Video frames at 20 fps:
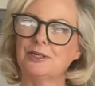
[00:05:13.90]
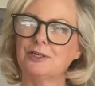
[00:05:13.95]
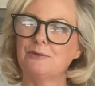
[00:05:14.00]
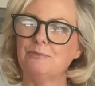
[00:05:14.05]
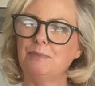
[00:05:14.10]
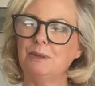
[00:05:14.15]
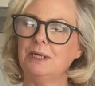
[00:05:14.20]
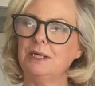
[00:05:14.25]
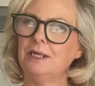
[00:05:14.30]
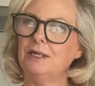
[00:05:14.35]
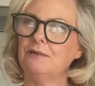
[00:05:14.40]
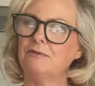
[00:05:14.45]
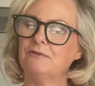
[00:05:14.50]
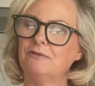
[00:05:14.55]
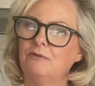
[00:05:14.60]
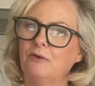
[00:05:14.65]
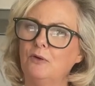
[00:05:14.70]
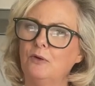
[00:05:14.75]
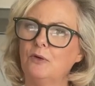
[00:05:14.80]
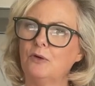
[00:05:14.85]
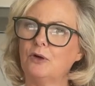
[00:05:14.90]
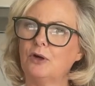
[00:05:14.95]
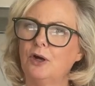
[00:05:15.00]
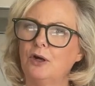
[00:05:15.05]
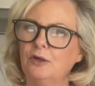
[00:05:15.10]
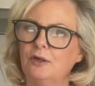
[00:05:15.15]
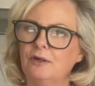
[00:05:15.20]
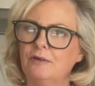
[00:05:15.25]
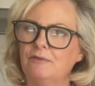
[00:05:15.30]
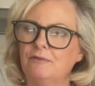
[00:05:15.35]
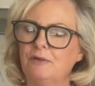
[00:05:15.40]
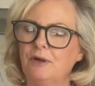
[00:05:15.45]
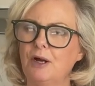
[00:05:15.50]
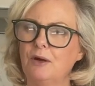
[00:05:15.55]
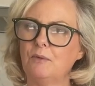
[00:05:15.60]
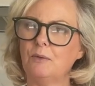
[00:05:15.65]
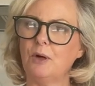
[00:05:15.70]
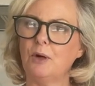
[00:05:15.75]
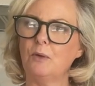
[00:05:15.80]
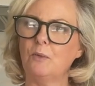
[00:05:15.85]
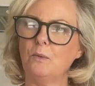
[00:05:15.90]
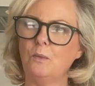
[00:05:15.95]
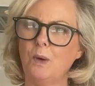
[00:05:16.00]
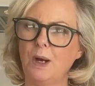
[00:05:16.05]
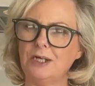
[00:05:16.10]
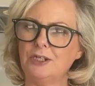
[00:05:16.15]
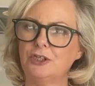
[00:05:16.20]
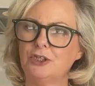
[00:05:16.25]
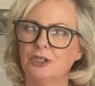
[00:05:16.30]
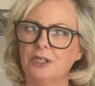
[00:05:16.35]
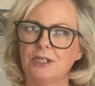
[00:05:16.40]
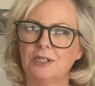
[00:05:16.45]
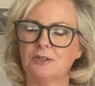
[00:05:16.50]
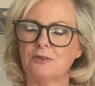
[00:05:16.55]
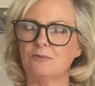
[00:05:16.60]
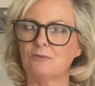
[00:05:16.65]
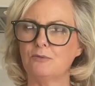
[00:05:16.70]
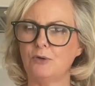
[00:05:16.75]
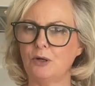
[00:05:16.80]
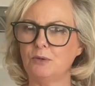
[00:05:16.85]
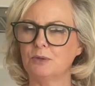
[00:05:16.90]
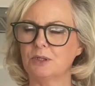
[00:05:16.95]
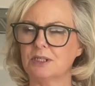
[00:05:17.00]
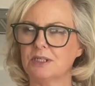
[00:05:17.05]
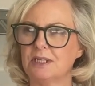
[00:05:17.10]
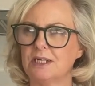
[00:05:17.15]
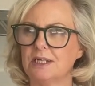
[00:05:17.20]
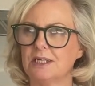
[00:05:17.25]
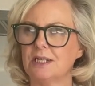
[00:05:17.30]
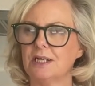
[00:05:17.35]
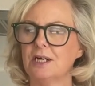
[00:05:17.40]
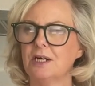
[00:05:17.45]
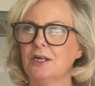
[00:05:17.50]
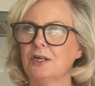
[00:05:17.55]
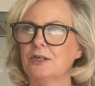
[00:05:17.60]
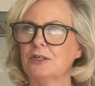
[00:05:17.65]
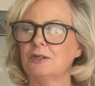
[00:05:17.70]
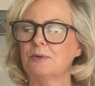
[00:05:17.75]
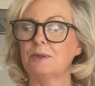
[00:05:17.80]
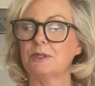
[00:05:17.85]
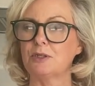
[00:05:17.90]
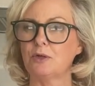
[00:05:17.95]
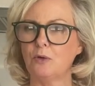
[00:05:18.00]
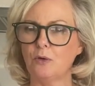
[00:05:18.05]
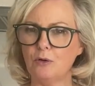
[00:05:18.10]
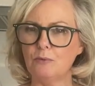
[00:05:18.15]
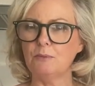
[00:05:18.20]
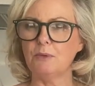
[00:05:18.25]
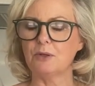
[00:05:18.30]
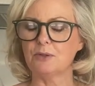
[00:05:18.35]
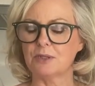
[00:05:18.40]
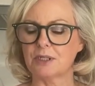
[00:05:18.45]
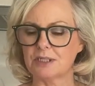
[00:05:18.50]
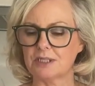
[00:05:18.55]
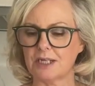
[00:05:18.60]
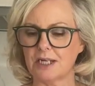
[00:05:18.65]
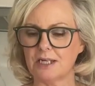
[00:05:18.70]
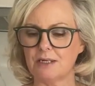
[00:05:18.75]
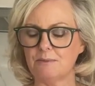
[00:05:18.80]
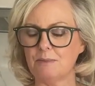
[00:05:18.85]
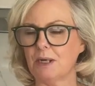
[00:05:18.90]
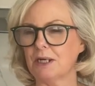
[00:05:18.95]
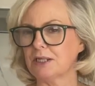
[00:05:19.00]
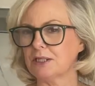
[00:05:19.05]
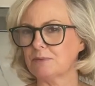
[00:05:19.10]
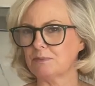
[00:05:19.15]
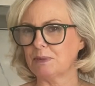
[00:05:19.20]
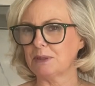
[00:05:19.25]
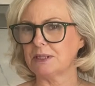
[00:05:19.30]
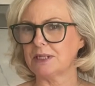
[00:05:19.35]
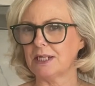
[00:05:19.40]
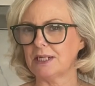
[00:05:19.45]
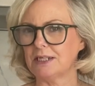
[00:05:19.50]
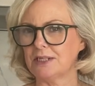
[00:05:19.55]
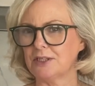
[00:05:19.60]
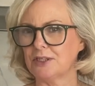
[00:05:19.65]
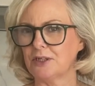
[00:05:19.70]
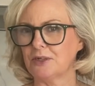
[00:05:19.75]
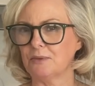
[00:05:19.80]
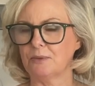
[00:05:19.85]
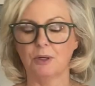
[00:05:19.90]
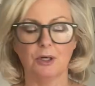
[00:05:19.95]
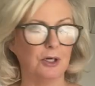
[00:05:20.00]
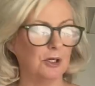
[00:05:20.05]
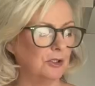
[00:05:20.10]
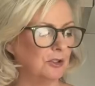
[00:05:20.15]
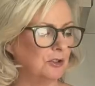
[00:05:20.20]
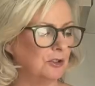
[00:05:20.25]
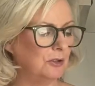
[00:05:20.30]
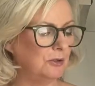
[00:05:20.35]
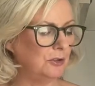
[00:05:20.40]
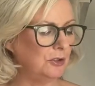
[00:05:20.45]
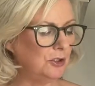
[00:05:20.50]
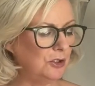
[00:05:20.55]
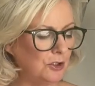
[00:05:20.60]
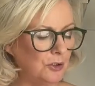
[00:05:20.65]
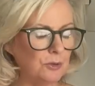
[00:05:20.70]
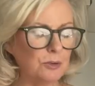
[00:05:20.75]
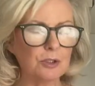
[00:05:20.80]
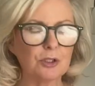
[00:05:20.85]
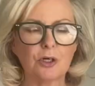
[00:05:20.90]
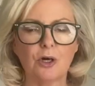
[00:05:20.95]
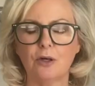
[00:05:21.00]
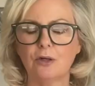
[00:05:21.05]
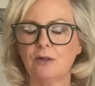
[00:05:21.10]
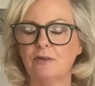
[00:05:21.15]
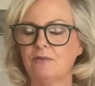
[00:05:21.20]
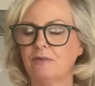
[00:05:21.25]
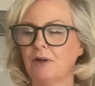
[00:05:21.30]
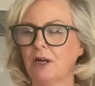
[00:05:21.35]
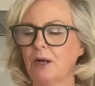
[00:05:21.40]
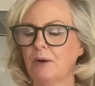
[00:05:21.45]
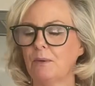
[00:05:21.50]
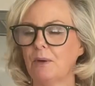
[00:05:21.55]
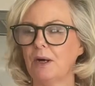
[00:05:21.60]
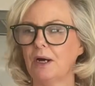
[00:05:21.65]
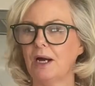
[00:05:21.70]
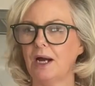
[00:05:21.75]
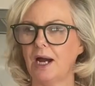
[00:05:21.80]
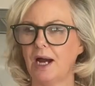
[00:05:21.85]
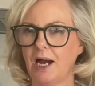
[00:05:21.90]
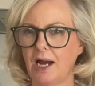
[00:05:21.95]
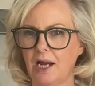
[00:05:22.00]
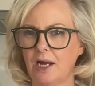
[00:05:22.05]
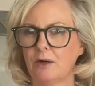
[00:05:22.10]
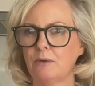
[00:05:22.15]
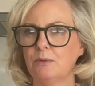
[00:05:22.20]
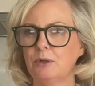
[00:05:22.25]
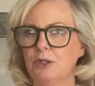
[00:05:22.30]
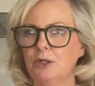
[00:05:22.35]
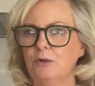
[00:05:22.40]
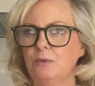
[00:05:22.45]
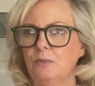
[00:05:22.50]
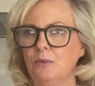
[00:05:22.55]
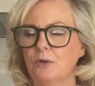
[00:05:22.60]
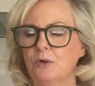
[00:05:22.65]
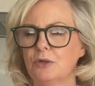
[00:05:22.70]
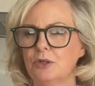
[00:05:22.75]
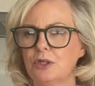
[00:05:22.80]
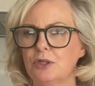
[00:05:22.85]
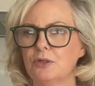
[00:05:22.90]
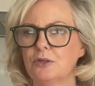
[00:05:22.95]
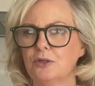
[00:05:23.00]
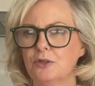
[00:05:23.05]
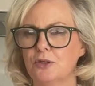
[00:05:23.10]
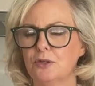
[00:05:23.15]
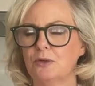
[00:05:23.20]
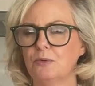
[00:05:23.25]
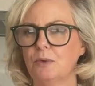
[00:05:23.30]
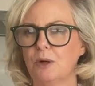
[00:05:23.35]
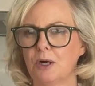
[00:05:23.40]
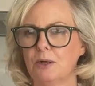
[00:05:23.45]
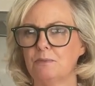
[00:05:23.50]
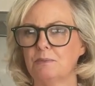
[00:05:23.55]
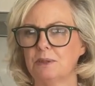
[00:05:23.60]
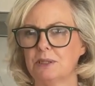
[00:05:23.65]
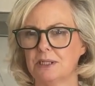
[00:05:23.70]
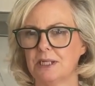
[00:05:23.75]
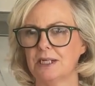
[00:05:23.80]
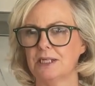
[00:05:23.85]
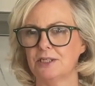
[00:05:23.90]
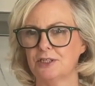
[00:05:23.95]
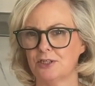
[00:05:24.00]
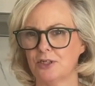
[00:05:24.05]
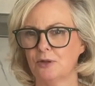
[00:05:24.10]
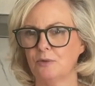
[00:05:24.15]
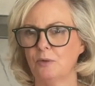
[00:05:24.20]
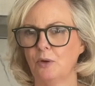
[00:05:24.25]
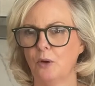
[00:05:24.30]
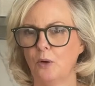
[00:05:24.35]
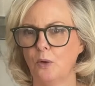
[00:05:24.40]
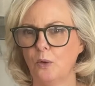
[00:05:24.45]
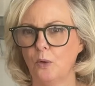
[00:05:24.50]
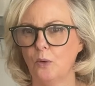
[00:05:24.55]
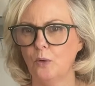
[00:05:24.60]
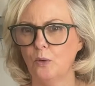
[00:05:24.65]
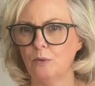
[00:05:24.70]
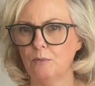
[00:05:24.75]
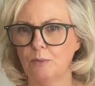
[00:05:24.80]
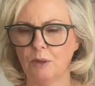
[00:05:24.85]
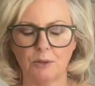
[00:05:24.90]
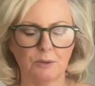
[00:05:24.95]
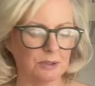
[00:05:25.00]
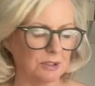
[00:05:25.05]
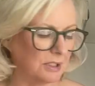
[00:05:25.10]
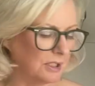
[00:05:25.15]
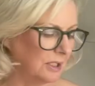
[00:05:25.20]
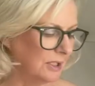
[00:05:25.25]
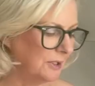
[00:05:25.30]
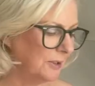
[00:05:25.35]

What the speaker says: to be for cauliflower wedges roasted. So it's almost the same as potato. Use cauliflower how you would do a potato, almost.